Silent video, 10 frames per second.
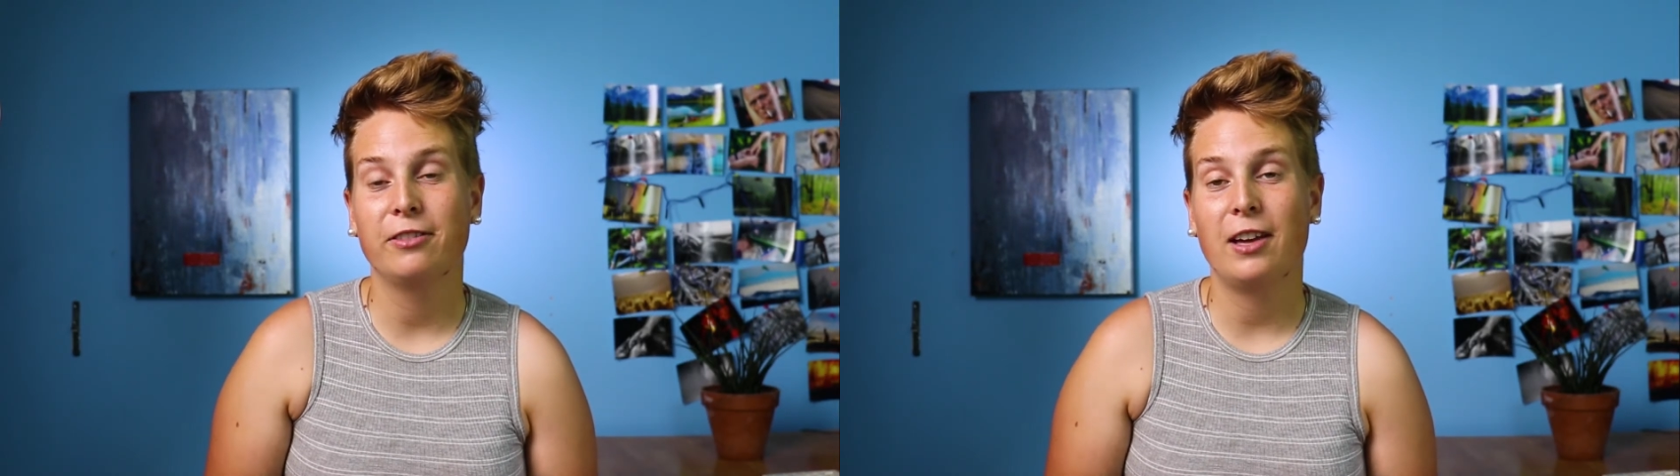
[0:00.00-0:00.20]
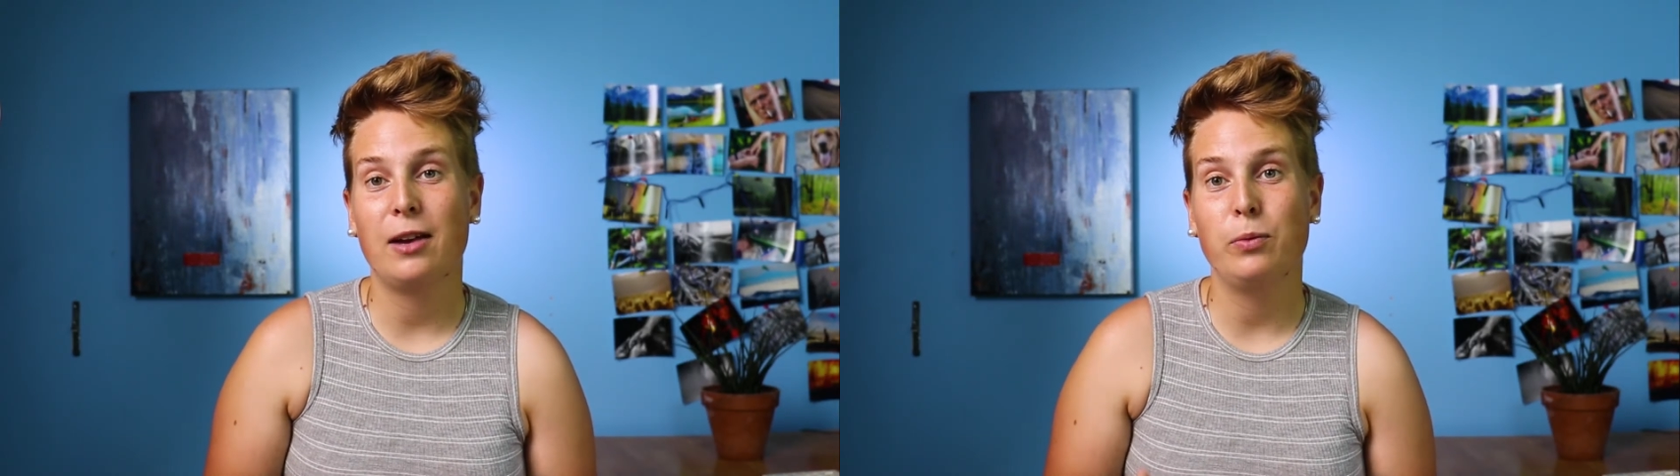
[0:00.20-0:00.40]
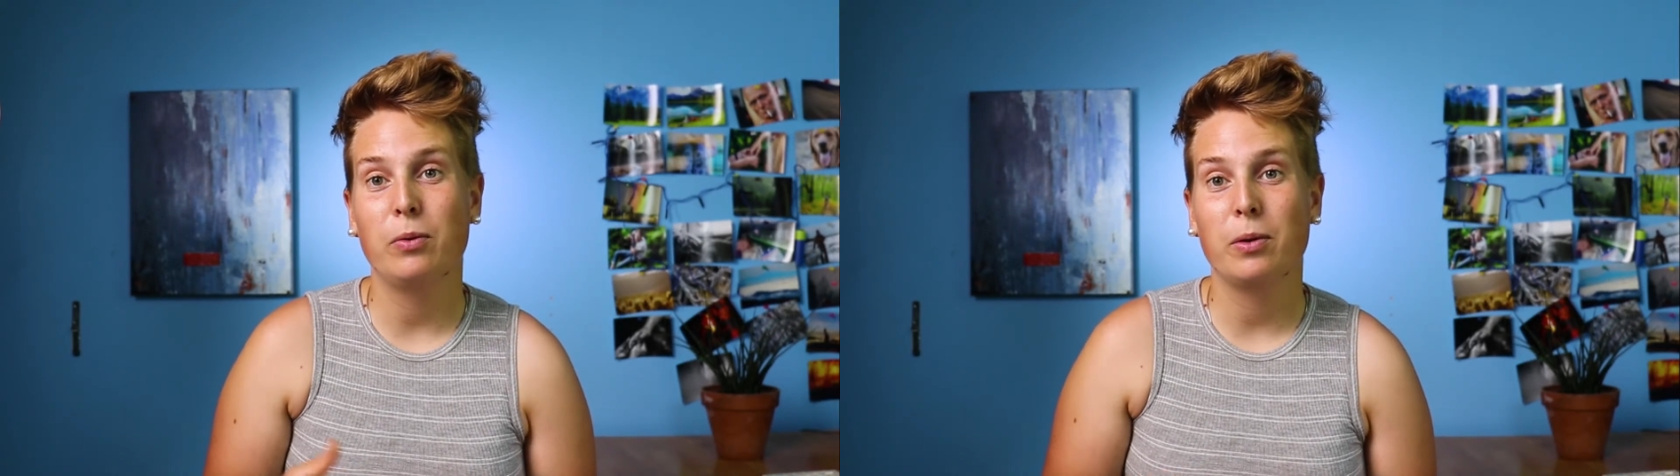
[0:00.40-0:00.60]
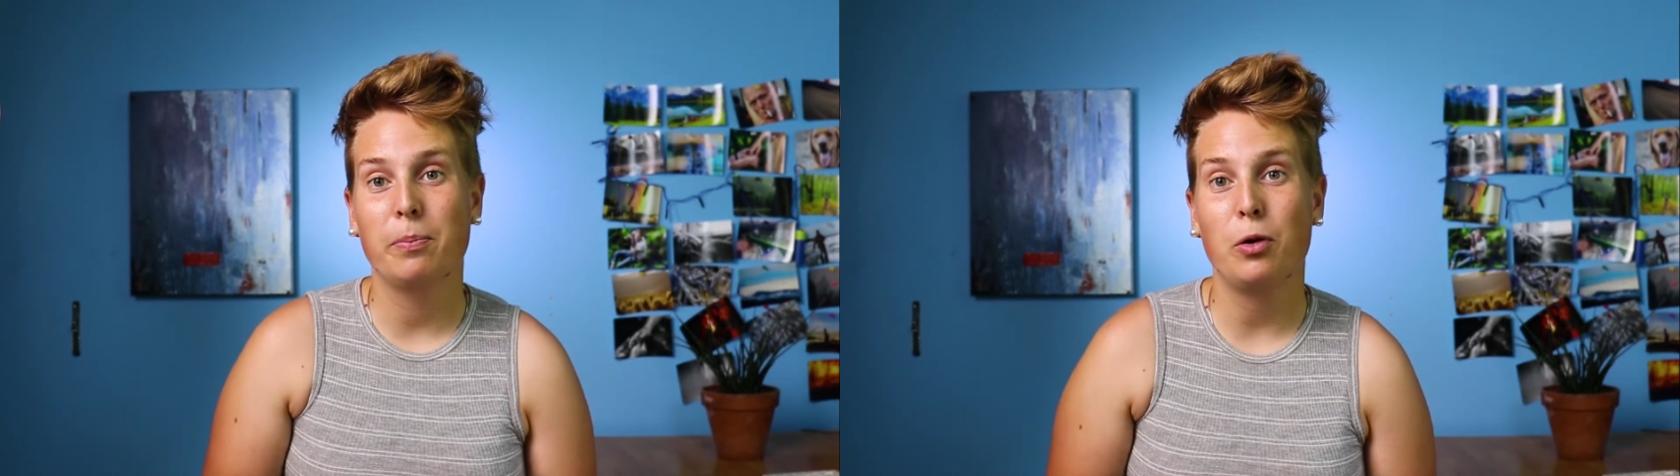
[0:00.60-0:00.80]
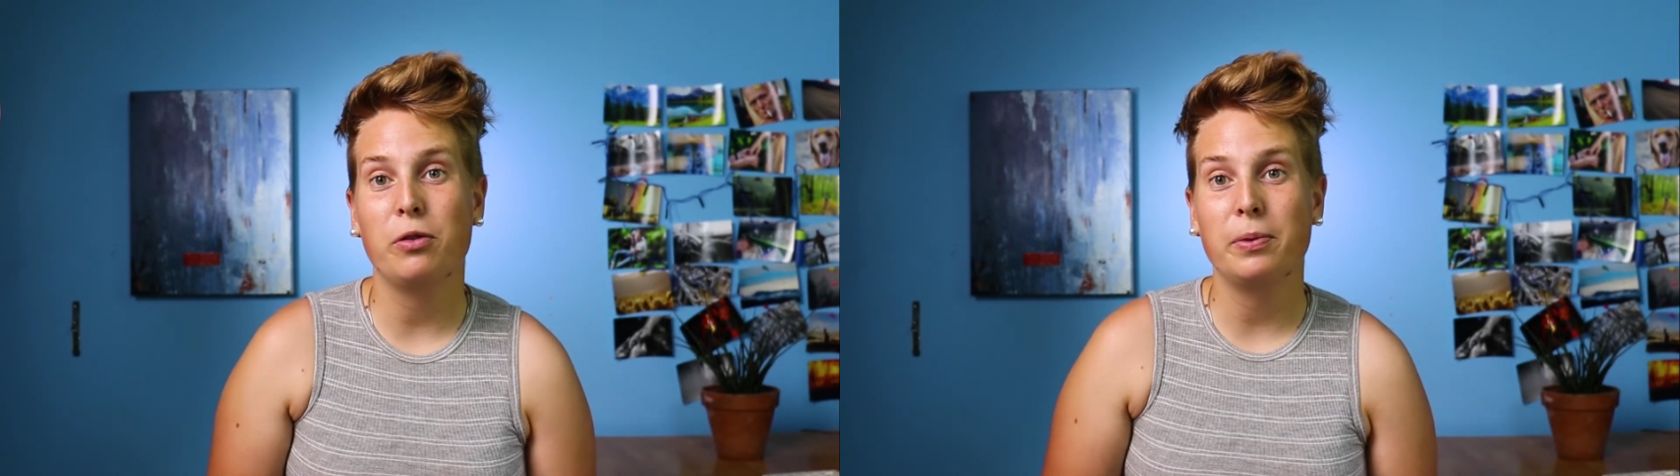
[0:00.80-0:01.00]
and we were
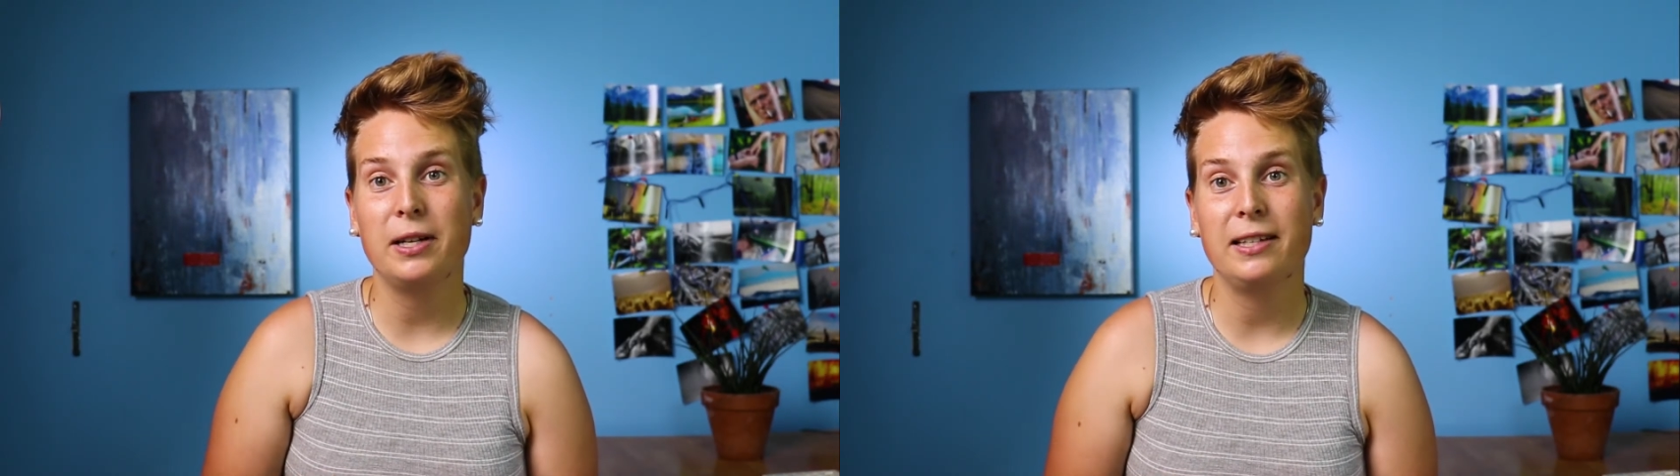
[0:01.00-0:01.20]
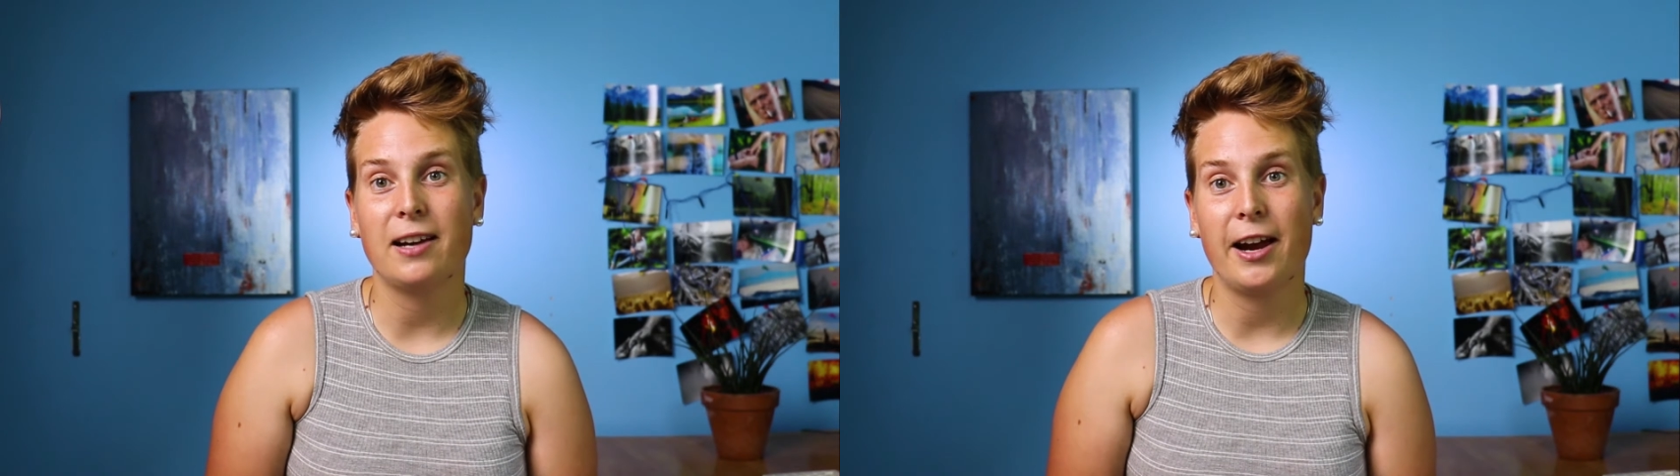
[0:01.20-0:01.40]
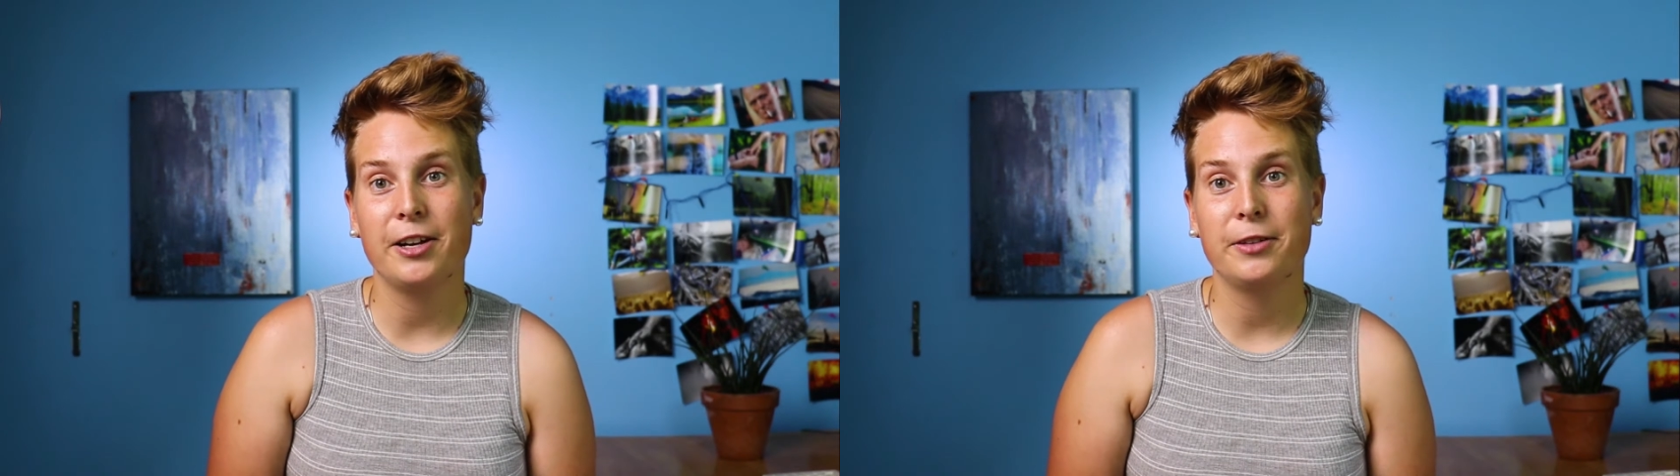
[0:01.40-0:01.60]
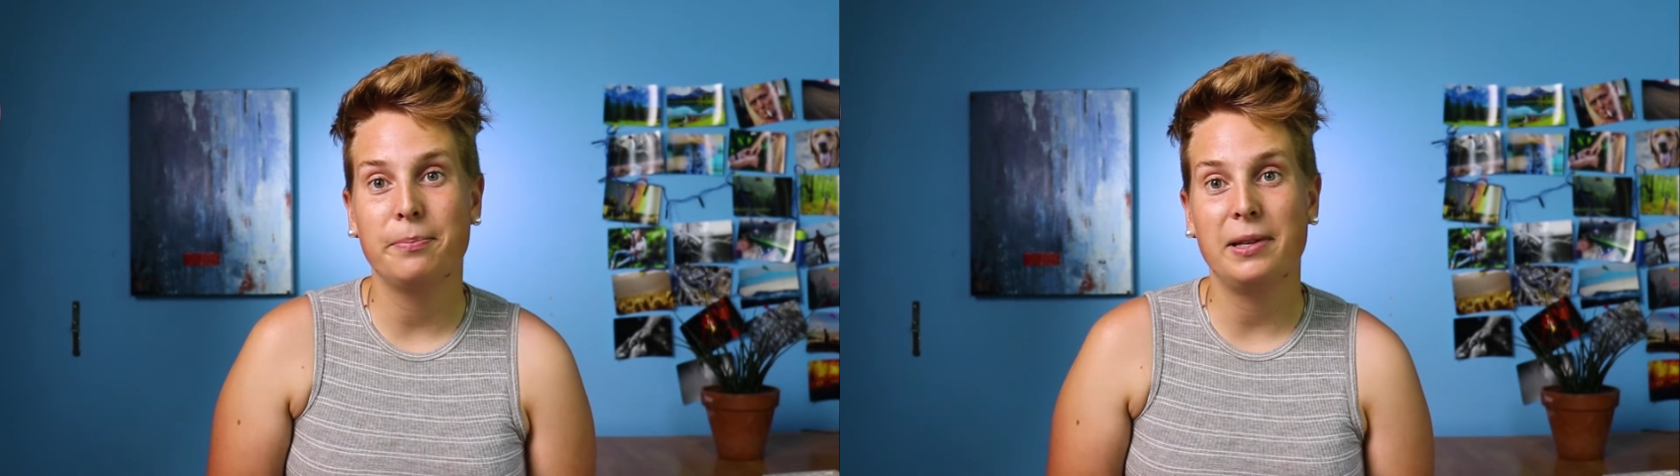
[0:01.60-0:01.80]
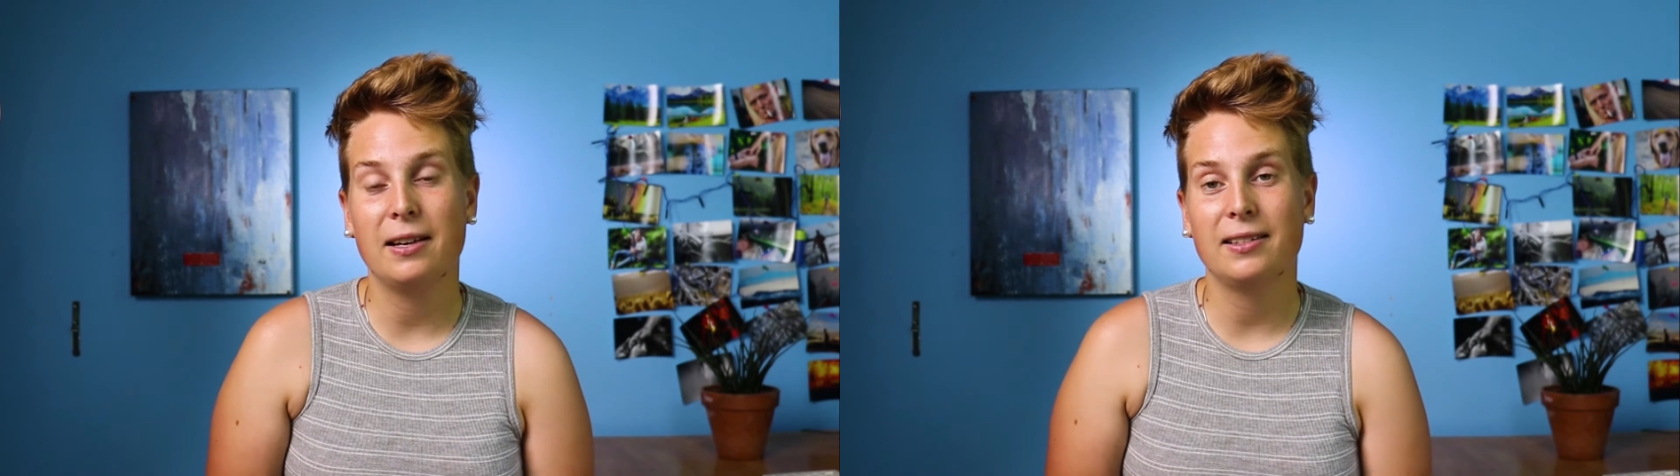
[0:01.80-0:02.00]
both pretty tired
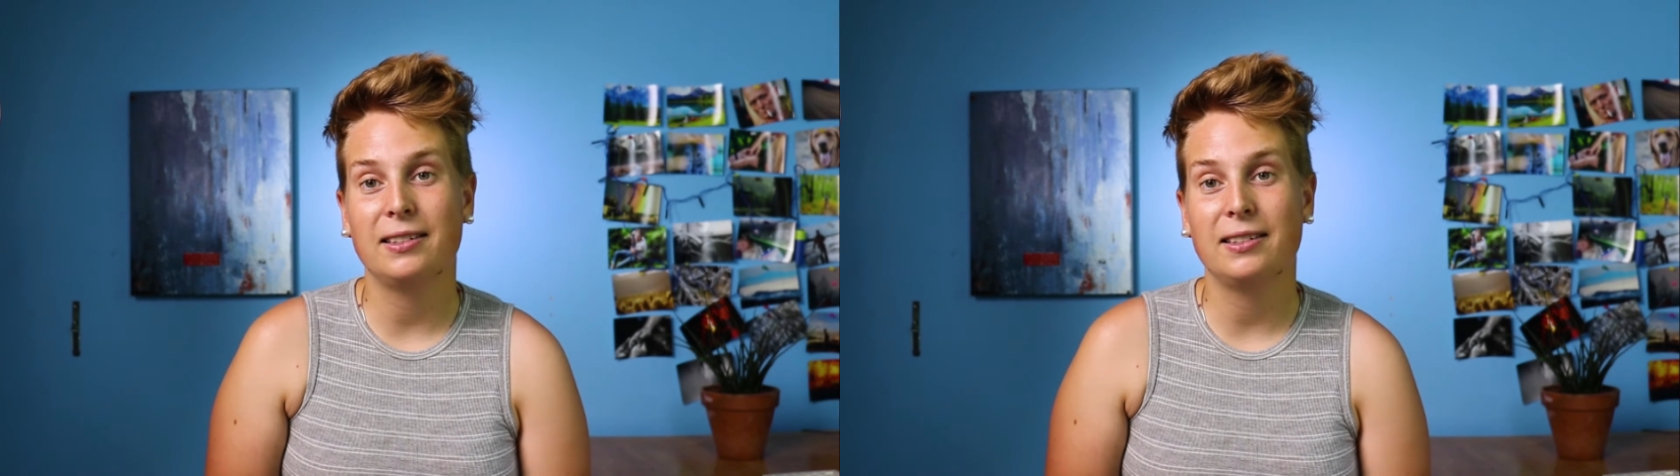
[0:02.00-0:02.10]
because